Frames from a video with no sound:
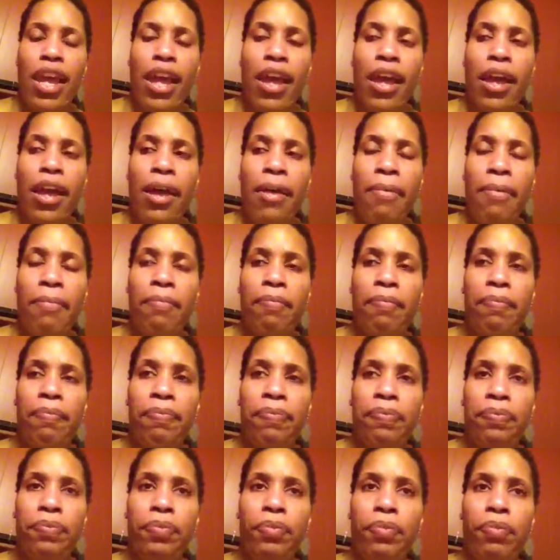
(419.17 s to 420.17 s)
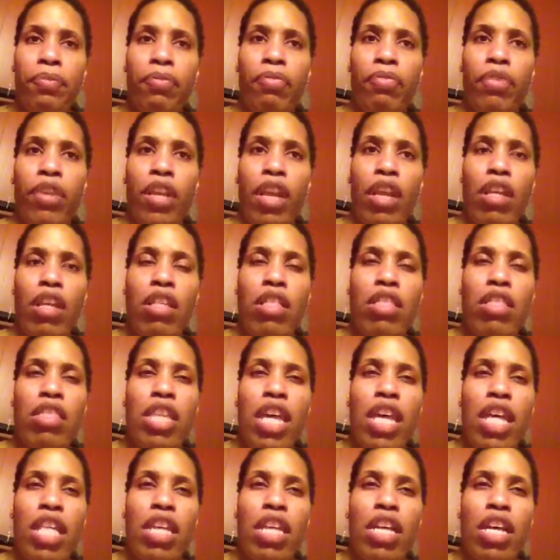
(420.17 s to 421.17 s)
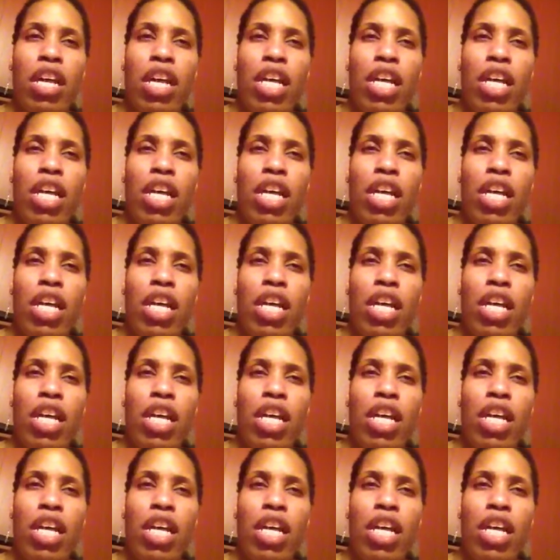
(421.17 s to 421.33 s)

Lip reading: that